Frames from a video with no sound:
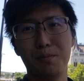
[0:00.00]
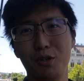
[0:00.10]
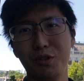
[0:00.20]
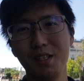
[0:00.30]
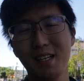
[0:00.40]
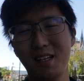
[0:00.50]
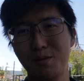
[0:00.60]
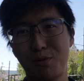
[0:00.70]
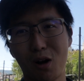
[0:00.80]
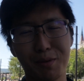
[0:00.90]
building, and
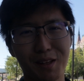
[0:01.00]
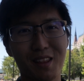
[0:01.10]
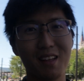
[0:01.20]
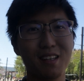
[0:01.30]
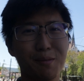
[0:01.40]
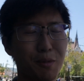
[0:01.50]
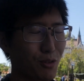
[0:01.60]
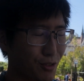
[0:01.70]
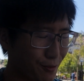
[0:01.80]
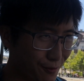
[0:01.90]
it's probably the
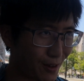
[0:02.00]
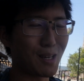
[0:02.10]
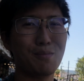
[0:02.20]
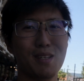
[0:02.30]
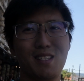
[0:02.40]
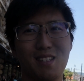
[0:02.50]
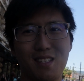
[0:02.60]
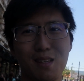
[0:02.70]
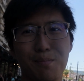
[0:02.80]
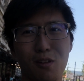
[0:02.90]
most famous
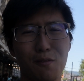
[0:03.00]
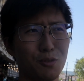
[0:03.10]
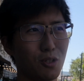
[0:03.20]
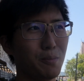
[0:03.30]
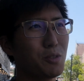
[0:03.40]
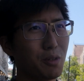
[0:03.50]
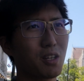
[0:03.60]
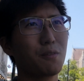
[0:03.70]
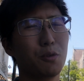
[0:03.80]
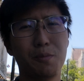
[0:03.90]
symbol of Budapest. When you
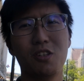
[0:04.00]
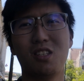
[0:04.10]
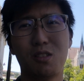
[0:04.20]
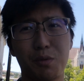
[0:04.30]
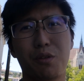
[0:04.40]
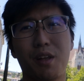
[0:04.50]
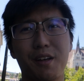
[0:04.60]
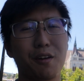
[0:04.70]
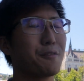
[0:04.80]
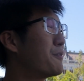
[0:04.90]
think of Budapest, this is what you
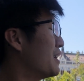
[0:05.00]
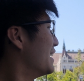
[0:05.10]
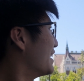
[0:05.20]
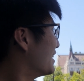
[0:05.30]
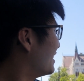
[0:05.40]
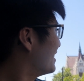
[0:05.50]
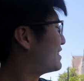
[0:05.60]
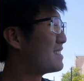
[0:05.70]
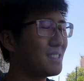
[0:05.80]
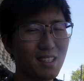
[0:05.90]
think of.
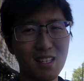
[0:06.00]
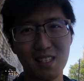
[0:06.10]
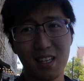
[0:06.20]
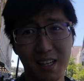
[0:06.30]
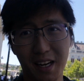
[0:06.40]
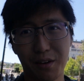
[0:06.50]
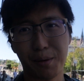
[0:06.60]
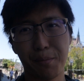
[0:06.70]
This is the Hungarian